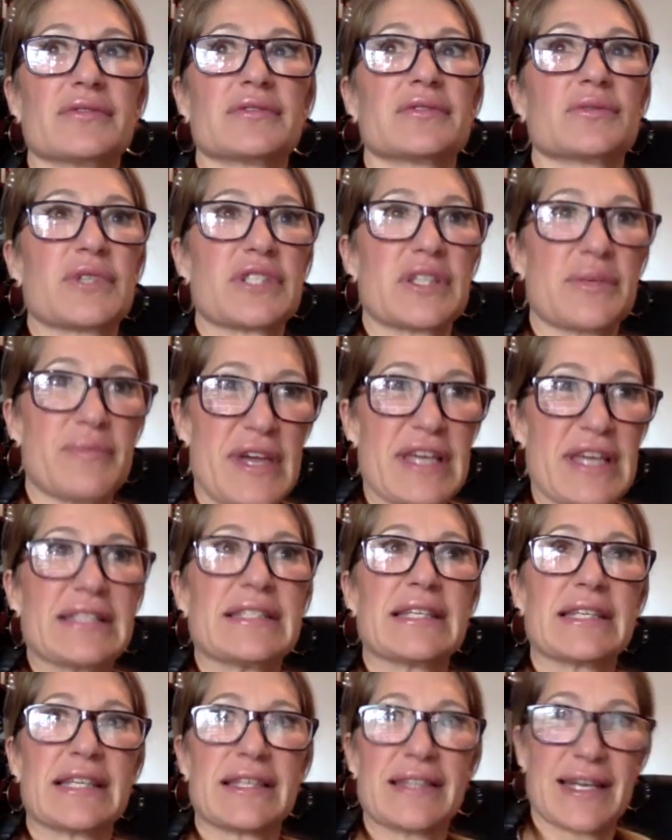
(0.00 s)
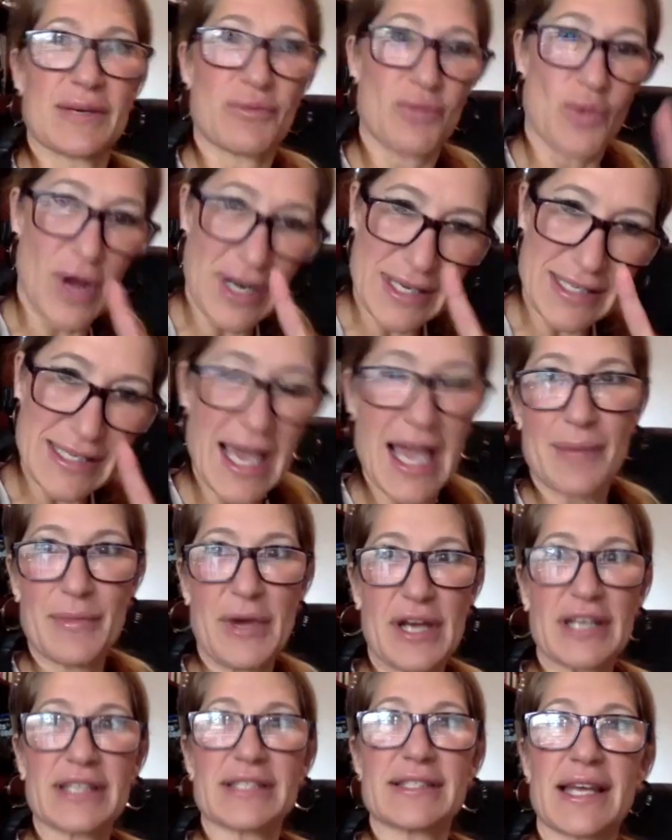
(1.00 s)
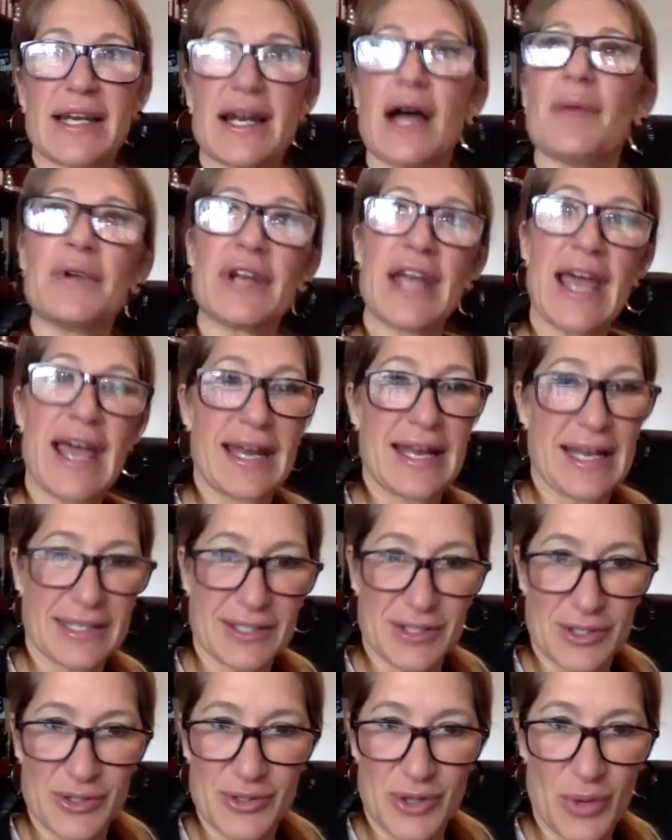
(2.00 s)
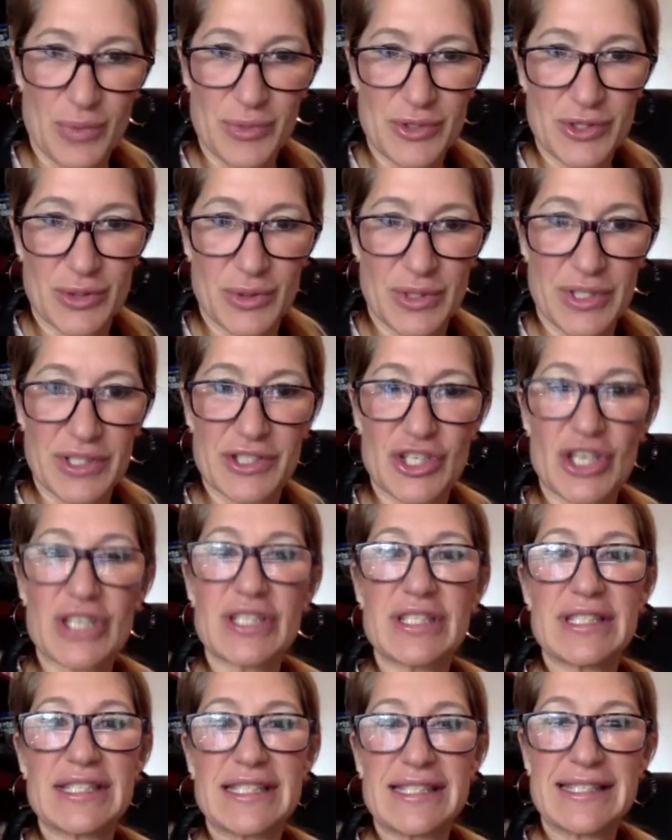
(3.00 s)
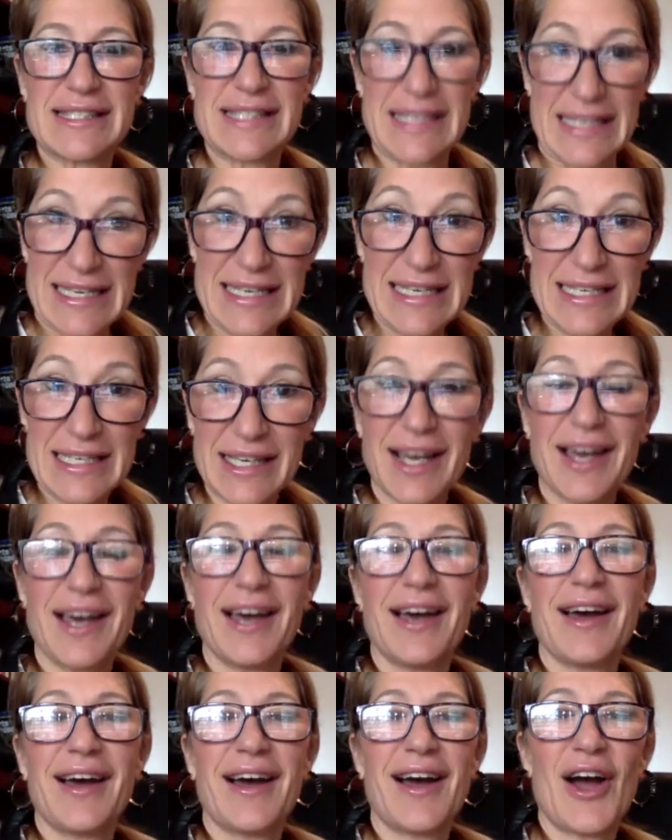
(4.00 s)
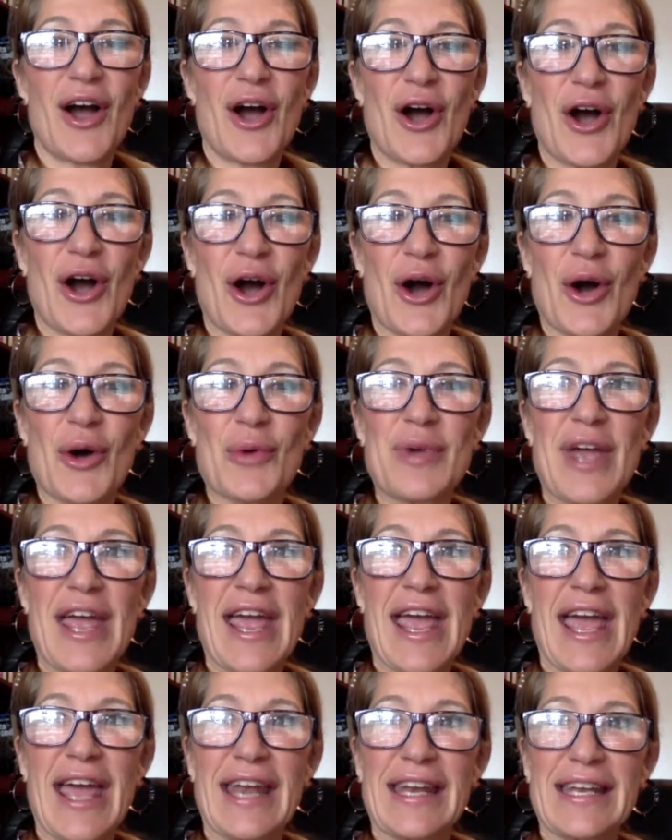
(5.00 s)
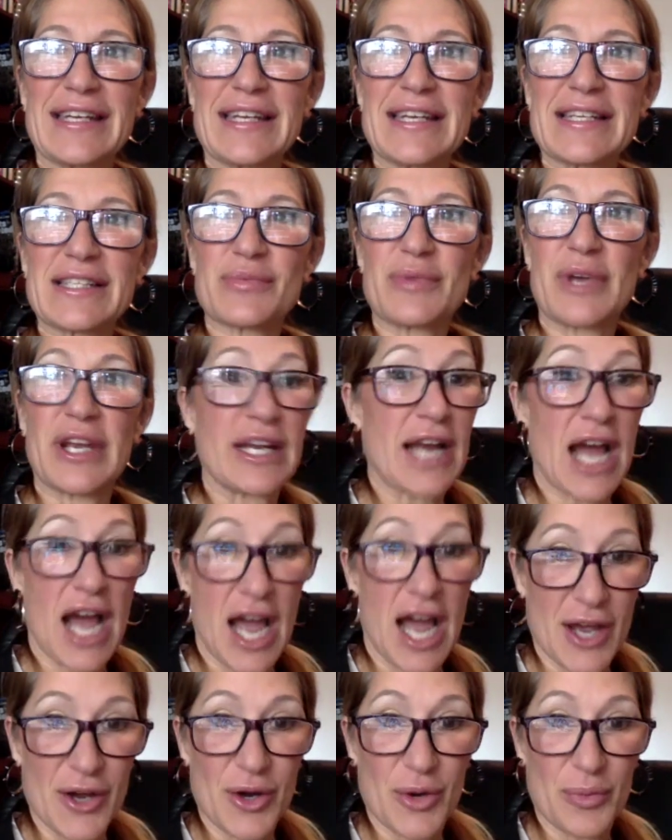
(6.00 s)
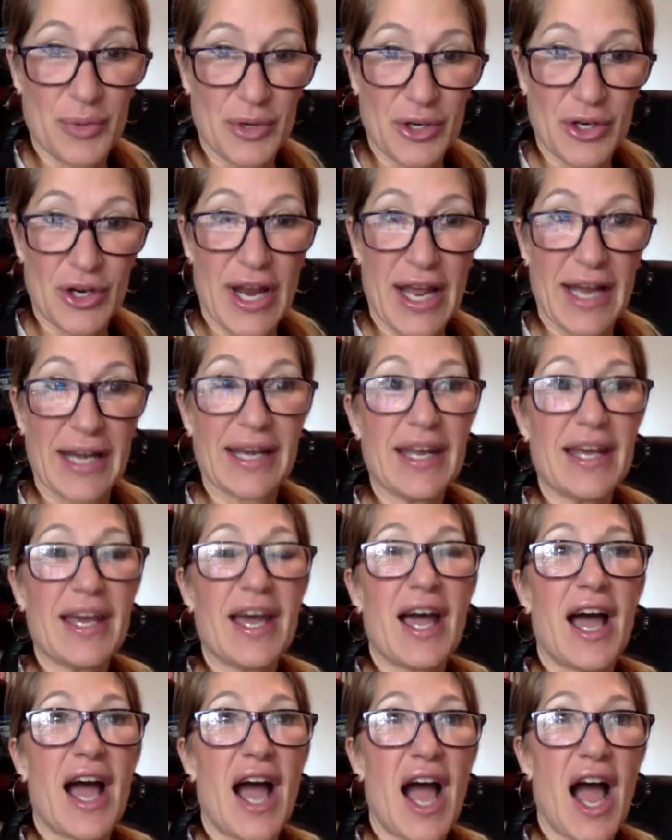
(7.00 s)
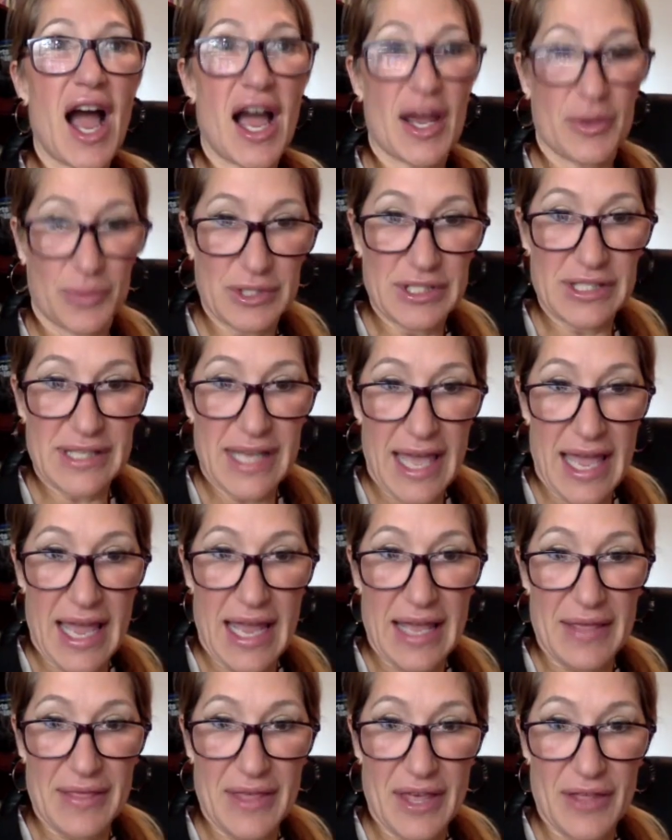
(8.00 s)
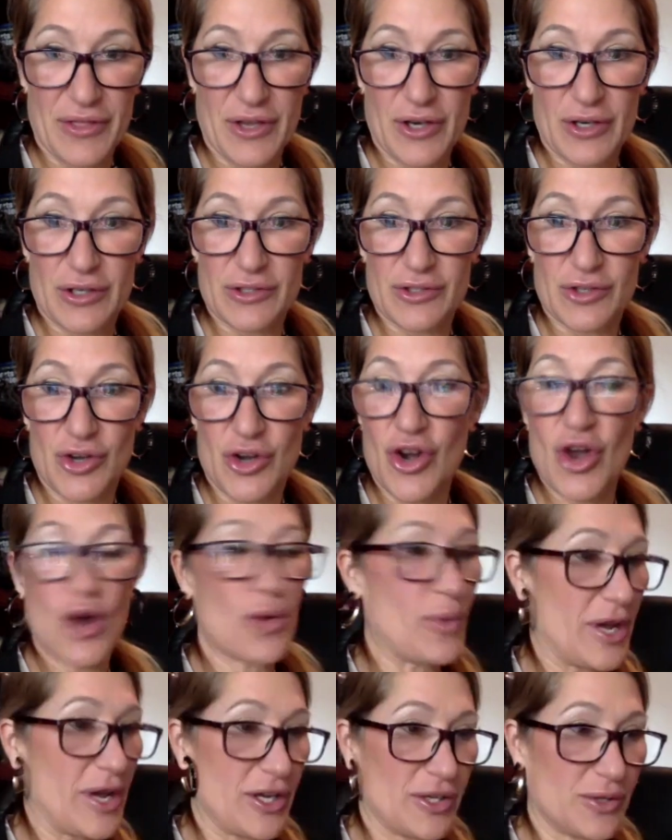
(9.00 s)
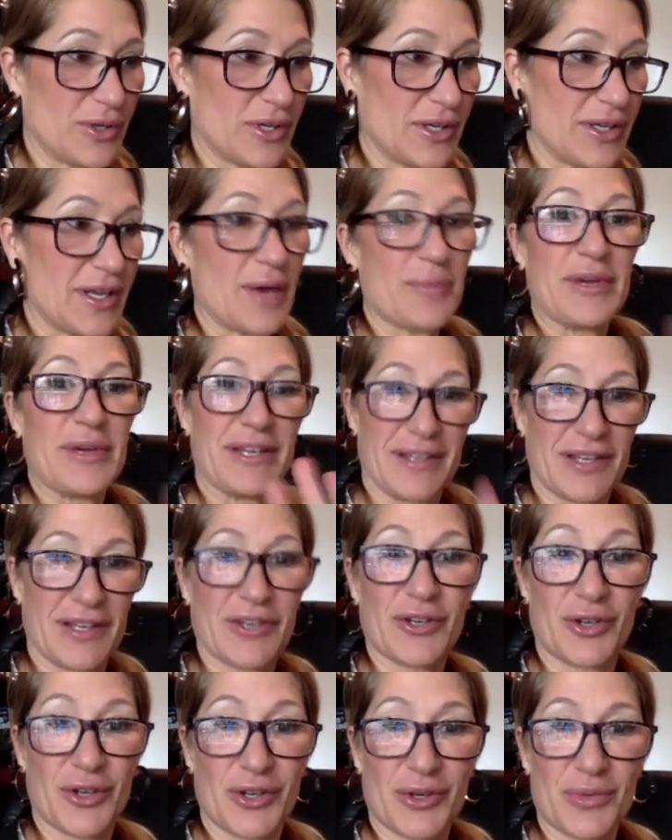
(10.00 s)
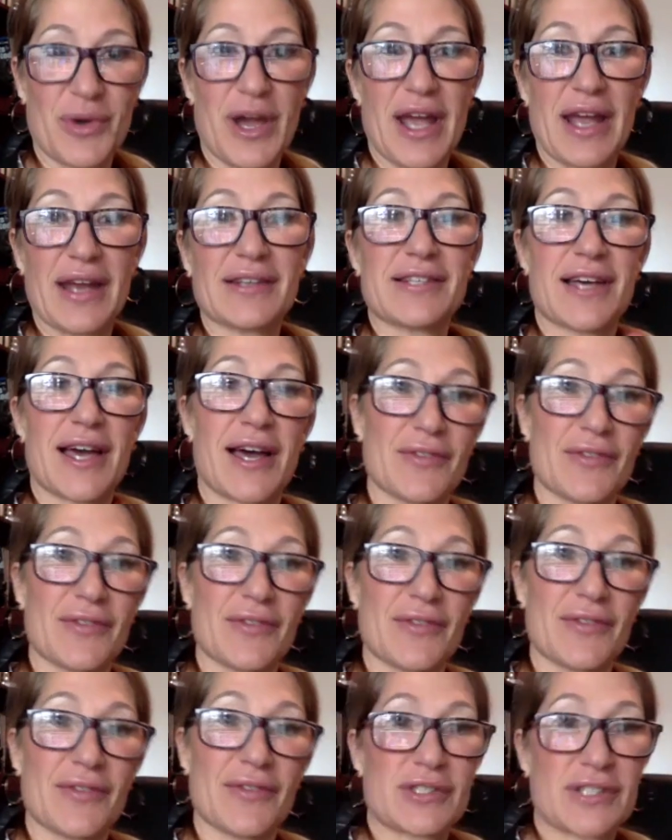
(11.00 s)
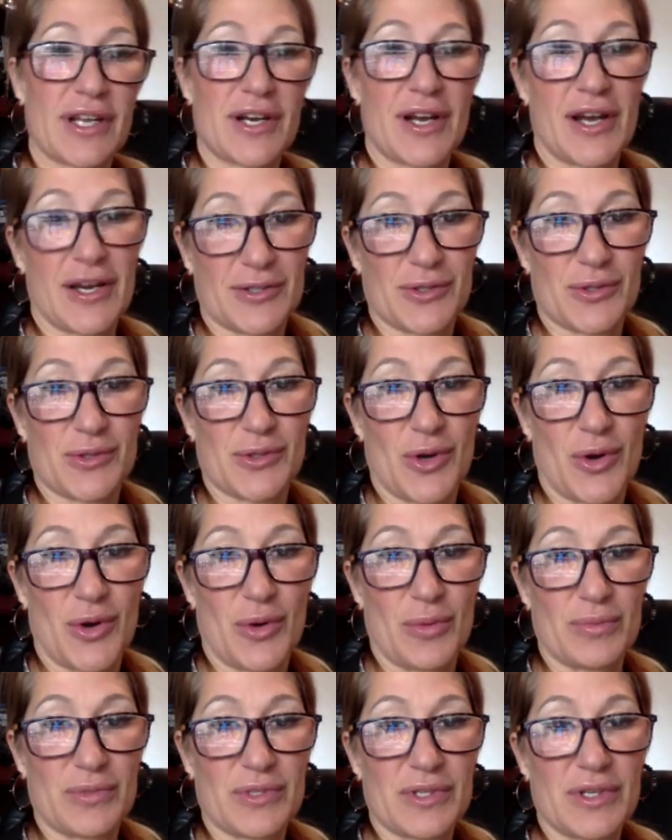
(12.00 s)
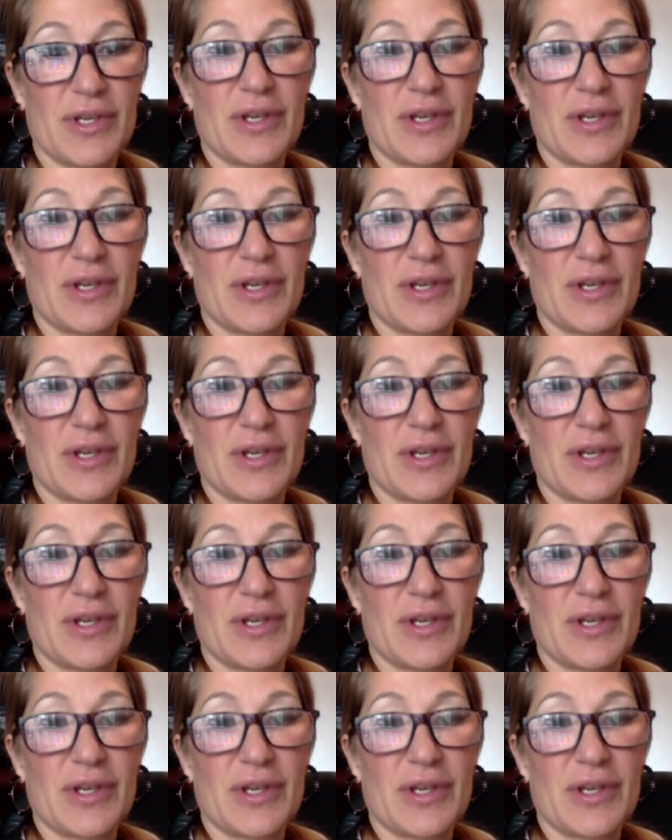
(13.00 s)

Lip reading: was amazing, and then one time I decided I'm going to add exosomes to it and just see. And it has been an eye opener, and I would say that there's no way you could get me in a good way to have another set of exosomes